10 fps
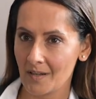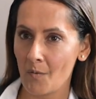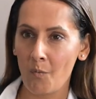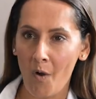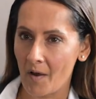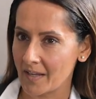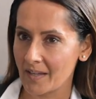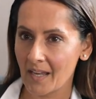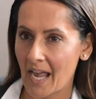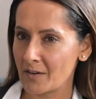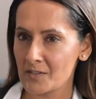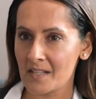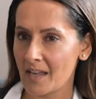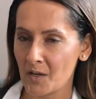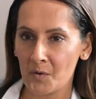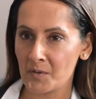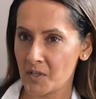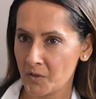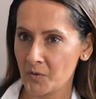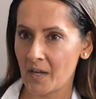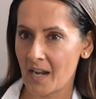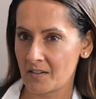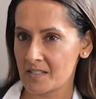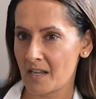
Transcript: Why? How does that help you, and how does